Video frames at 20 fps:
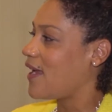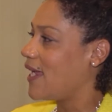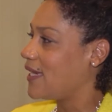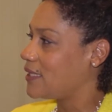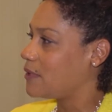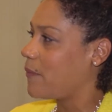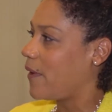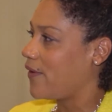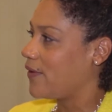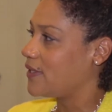
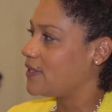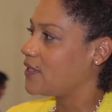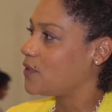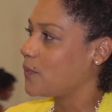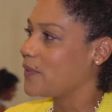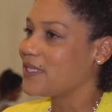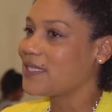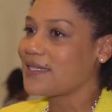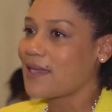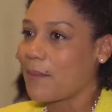experience
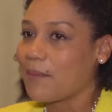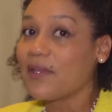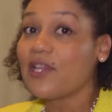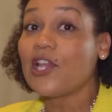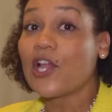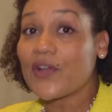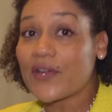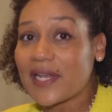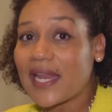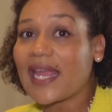with some
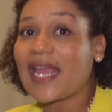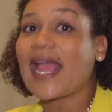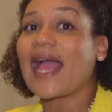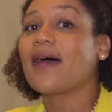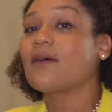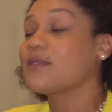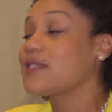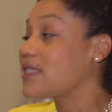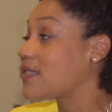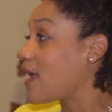learning
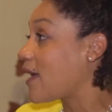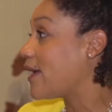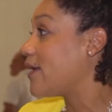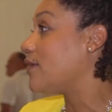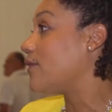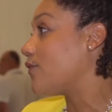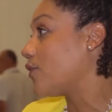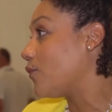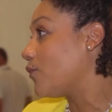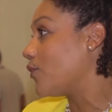outside
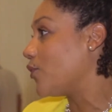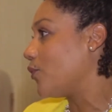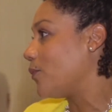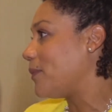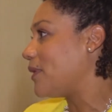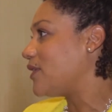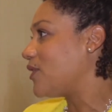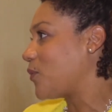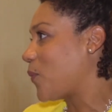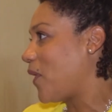of the room
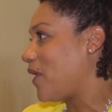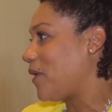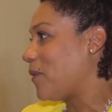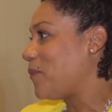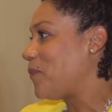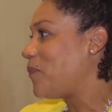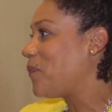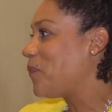as well.